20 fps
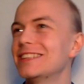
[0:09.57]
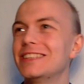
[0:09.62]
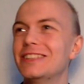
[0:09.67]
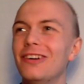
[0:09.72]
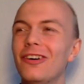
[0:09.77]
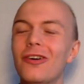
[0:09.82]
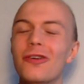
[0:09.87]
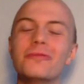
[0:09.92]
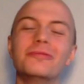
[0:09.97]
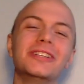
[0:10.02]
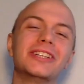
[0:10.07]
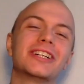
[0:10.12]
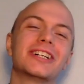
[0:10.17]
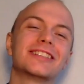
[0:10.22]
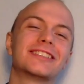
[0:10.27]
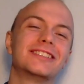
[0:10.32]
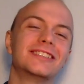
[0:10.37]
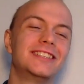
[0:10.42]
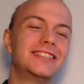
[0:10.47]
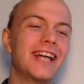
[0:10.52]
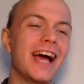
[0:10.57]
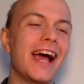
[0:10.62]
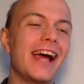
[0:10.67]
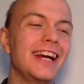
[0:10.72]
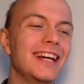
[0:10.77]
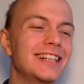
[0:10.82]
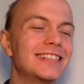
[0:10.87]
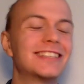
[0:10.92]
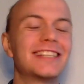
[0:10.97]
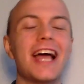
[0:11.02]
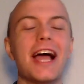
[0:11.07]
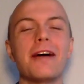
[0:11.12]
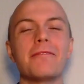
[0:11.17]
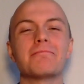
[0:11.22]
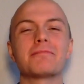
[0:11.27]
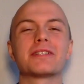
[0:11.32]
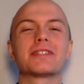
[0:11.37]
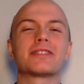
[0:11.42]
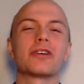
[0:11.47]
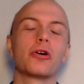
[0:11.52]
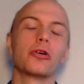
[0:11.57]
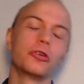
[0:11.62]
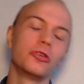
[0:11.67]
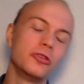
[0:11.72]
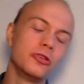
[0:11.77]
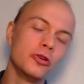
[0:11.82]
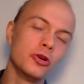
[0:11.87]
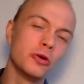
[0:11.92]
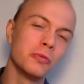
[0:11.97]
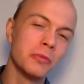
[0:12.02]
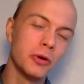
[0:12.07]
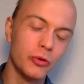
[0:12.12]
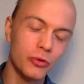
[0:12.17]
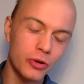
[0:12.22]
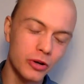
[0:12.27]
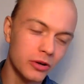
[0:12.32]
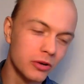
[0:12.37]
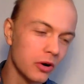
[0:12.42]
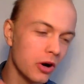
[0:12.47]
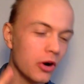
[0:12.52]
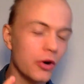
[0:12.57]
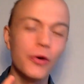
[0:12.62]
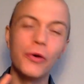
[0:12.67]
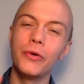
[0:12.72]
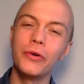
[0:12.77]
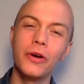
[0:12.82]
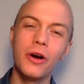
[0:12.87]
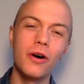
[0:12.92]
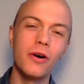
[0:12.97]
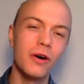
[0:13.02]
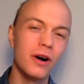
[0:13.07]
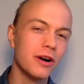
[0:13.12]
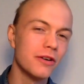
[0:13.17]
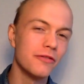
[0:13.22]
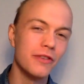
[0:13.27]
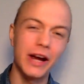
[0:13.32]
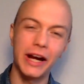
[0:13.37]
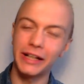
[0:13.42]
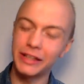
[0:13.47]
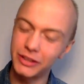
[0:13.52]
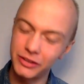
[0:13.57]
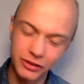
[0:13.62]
No, because today is episode numero uno avec,